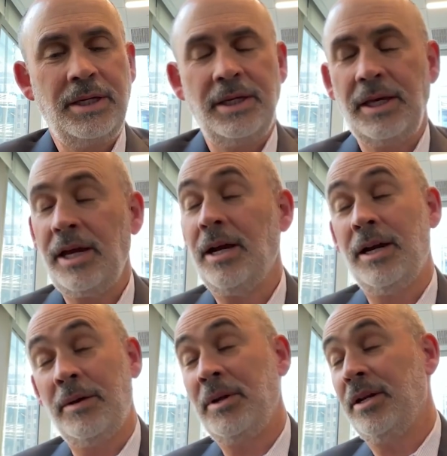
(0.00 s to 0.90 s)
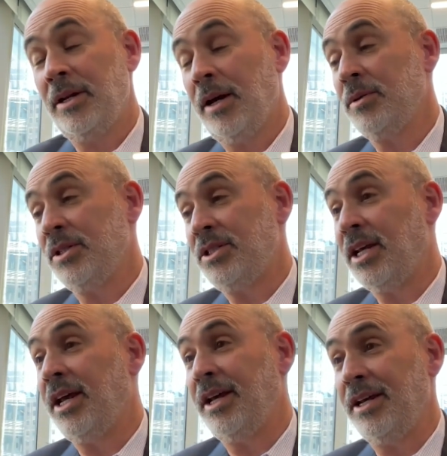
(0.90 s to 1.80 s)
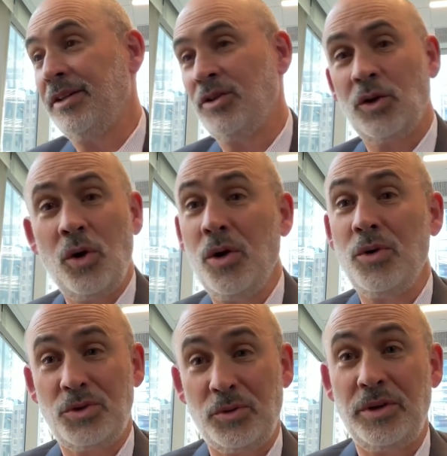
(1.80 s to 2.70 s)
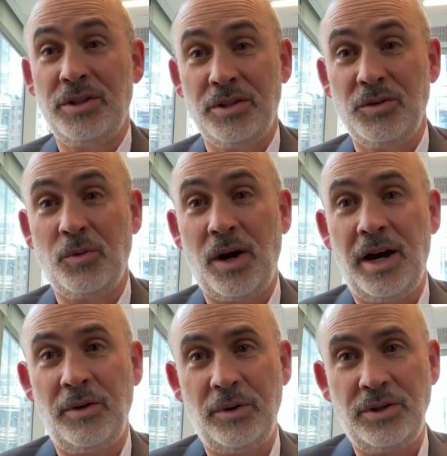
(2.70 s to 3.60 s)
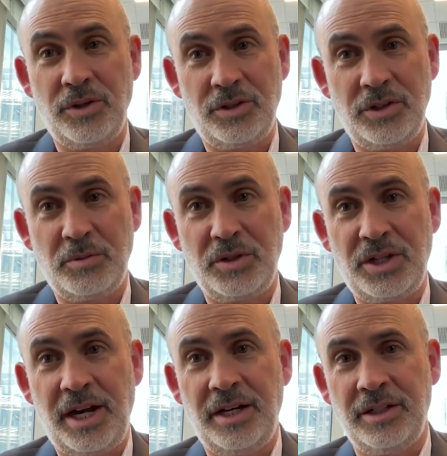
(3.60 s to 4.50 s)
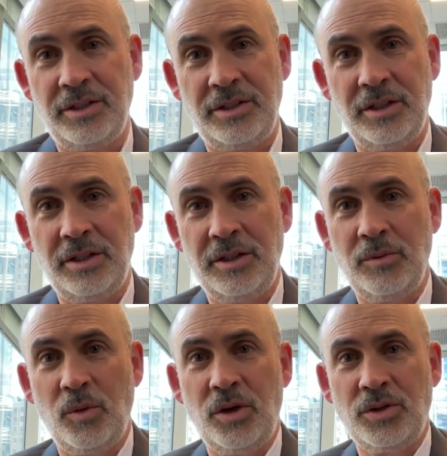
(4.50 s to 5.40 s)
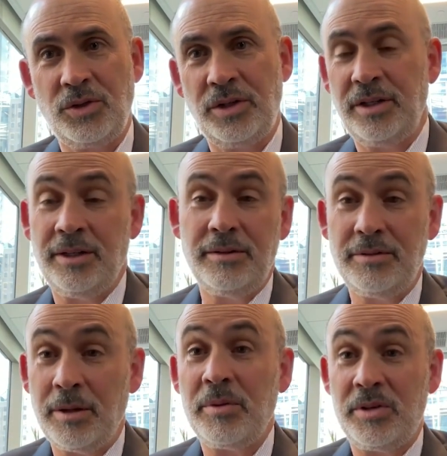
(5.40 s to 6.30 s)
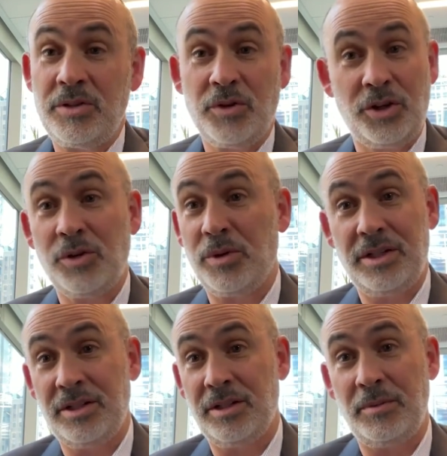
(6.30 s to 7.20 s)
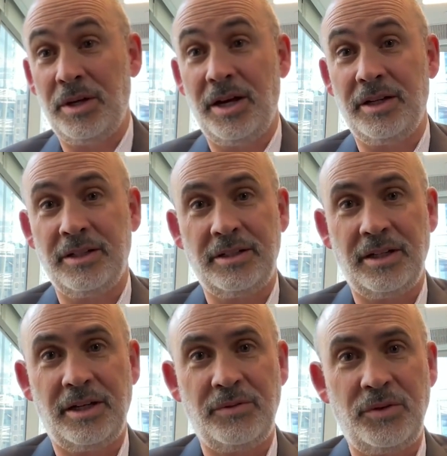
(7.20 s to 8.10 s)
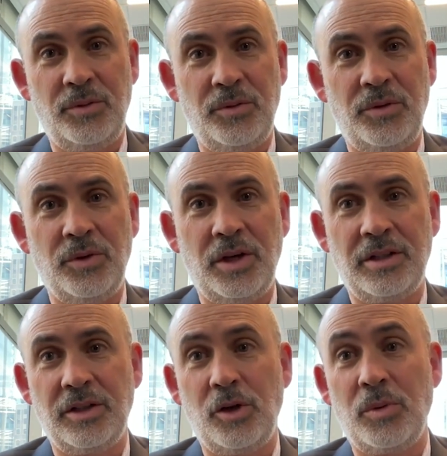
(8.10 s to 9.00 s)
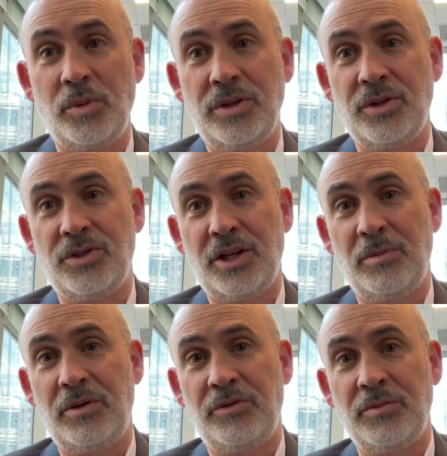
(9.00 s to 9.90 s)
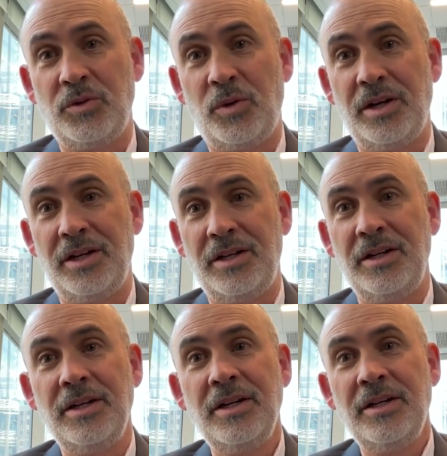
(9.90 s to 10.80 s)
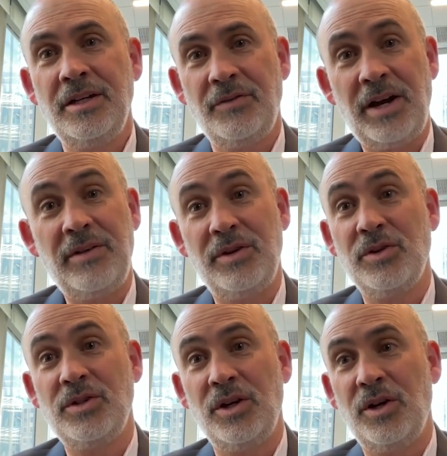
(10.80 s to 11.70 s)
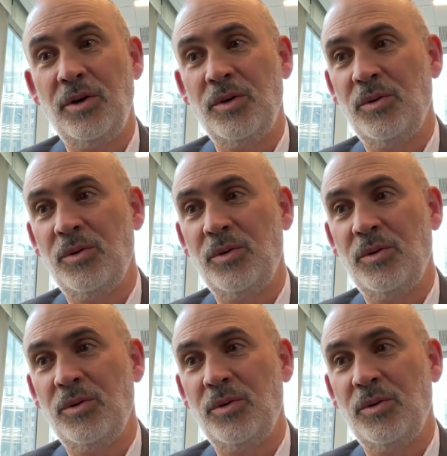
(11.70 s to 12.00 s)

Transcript: Yeah, I mean, I'll just say there's a whole host of reasons why research has been challenged in Wall Street, and some of it's for good reason, to be honest. Like if you look at the global research settlement from 25 years ago,